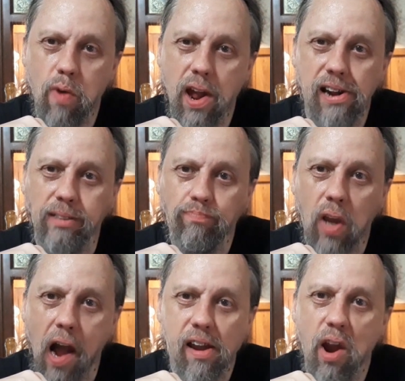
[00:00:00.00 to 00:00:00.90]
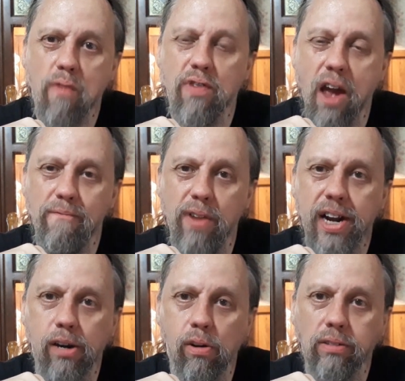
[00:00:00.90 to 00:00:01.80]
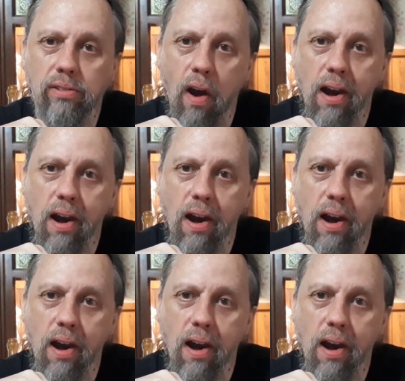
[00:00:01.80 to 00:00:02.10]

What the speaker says: really care for that vinegar